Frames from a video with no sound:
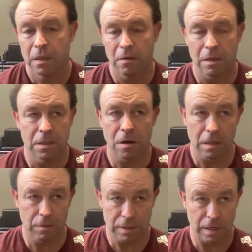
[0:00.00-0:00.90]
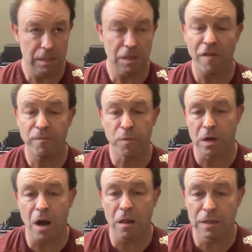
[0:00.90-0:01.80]
I started, it was on a sophomore in
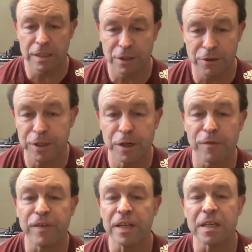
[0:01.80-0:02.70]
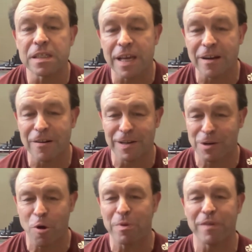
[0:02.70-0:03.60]
college at Goodyear Fitness Center and
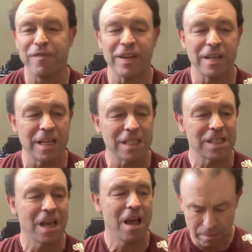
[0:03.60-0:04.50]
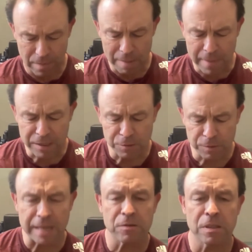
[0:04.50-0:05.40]
corporate fitness. My major
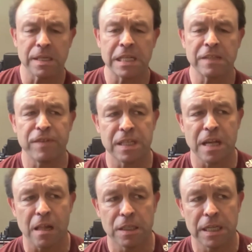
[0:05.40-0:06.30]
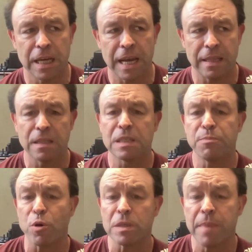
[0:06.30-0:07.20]
was exercise physiology and then
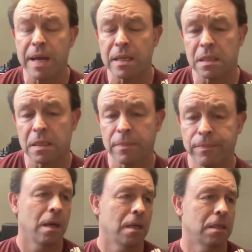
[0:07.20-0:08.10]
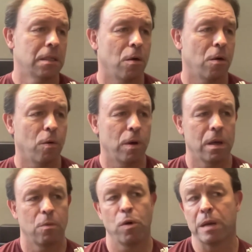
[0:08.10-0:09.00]
sports medicine. So
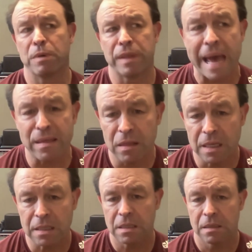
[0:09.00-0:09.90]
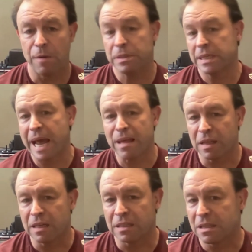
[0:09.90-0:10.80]
working with athletes. I was an
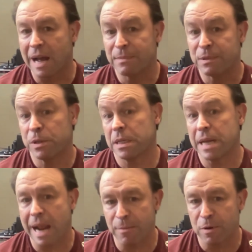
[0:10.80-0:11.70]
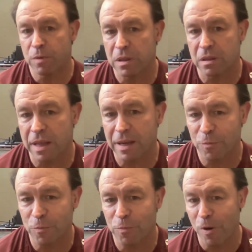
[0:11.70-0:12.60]
athlete at the time, so I was enamored with like
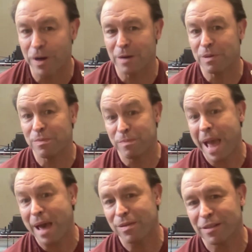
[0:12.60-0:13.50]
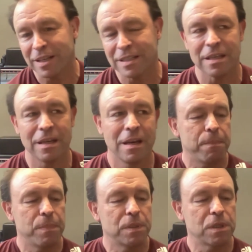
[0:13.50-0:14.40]
working with athletes.
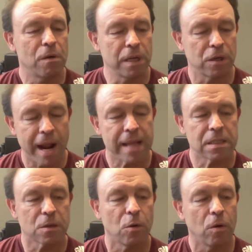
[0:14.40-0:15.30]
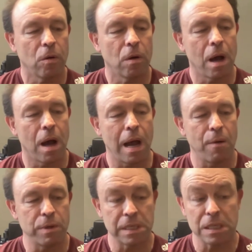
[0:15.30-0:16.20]
So in grad school, I
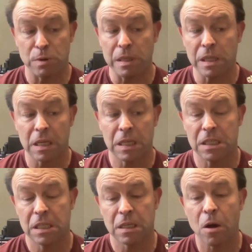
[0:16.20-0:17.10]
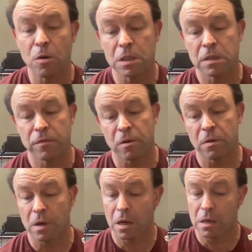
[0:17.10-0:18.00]
was a strength and conditioning coach
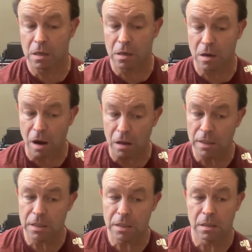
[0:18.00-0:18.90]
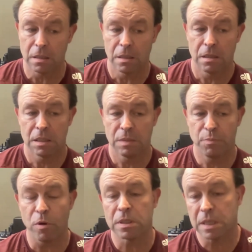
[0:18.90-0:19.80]
for college
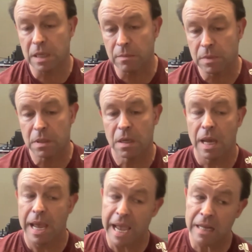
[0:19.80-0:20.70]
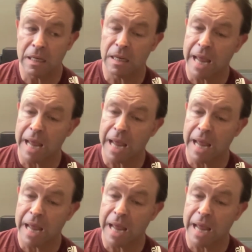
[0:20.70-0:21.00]
sports teams and an